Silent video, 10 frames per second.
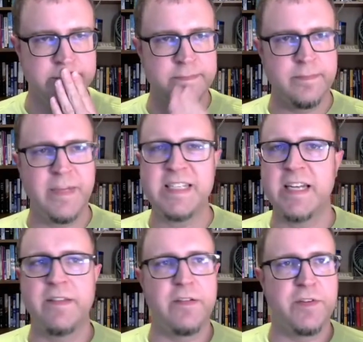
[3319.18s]
Might save
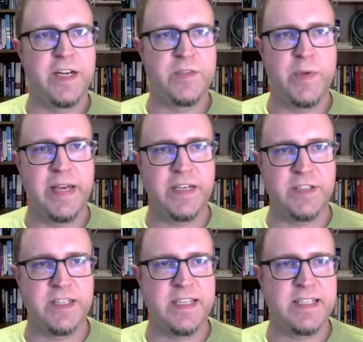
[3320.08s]
that for next week actually,
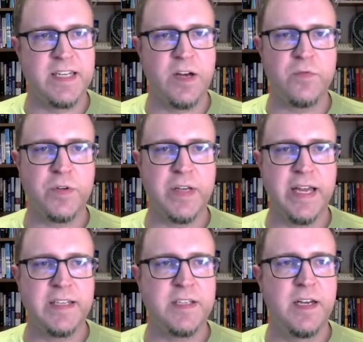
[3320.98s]
because that's a helpful
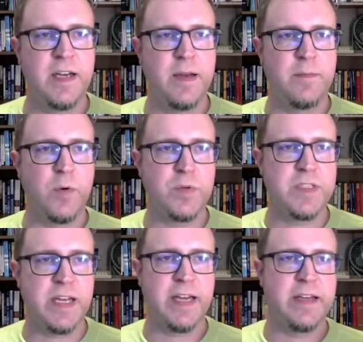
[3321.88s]
case. But we'll
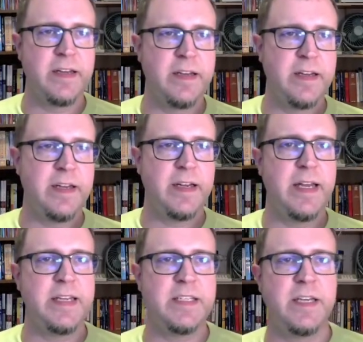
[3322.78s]
say
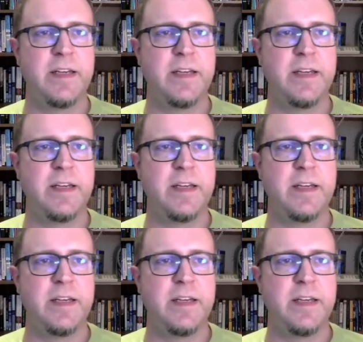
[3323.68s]
it